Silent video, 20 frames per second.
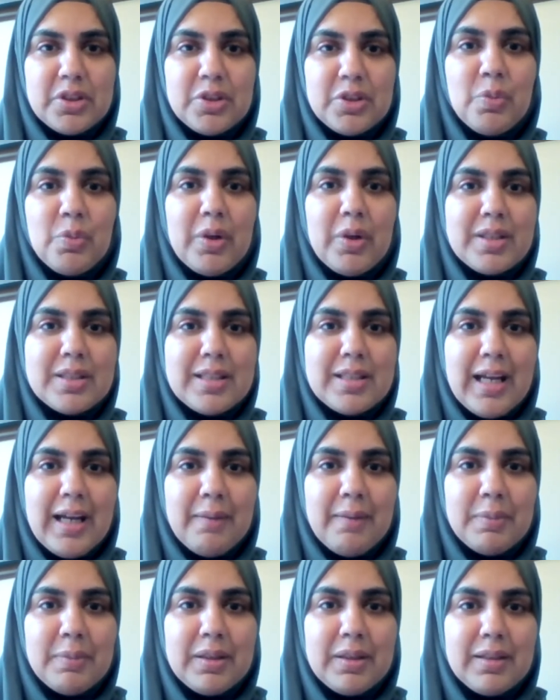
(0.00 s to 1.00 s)
to what is
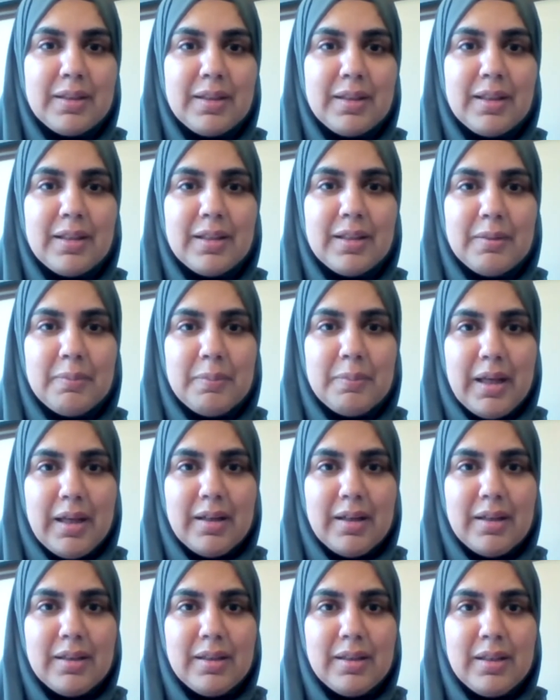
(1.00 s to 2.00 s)
happening in the
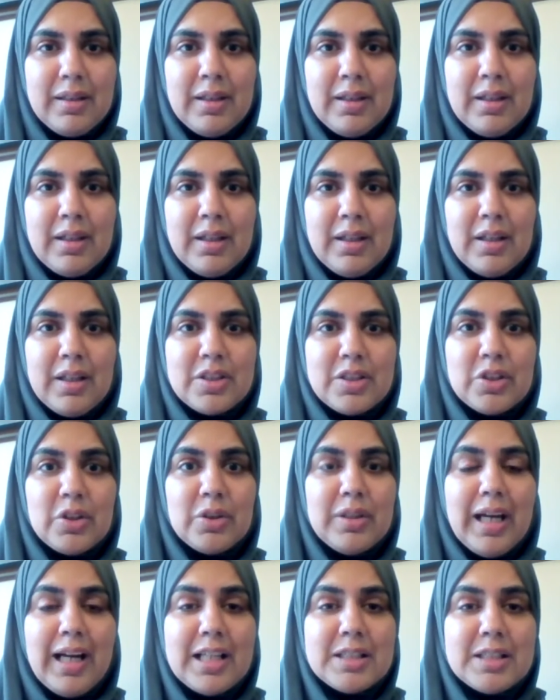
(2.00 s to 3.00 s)
planet. Absolutely. So
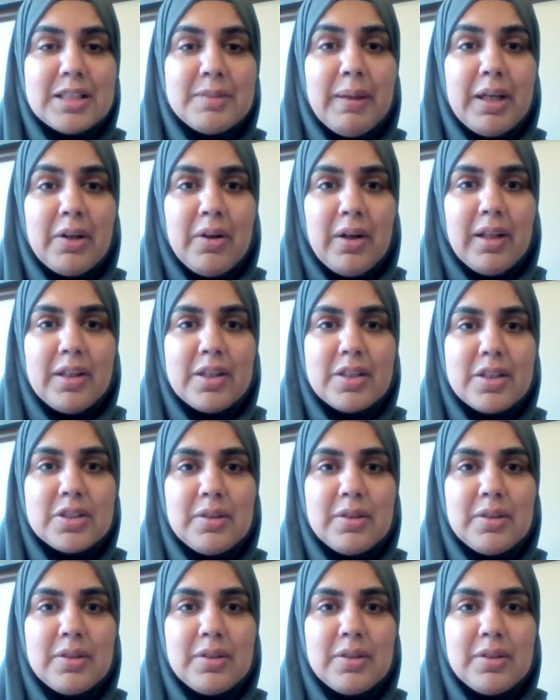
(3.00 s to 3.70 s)
that's my calling.